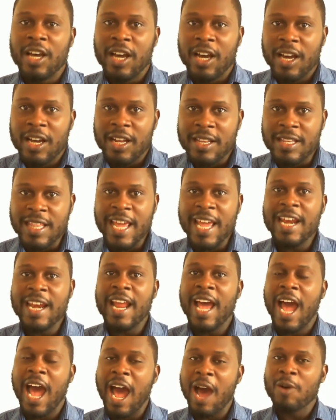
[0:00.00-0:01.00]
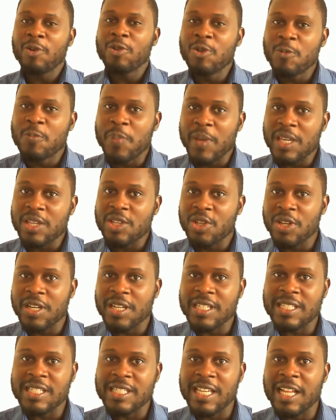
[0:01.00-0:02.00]
Then how you picture
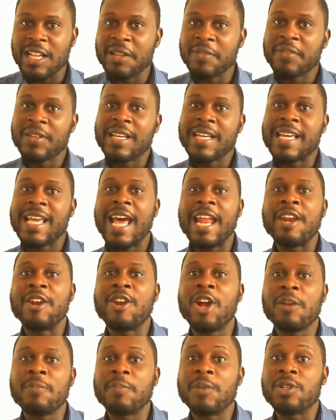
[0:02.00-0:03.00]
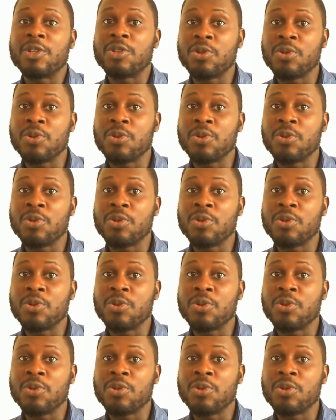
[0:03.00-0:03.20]
yourself cannot be too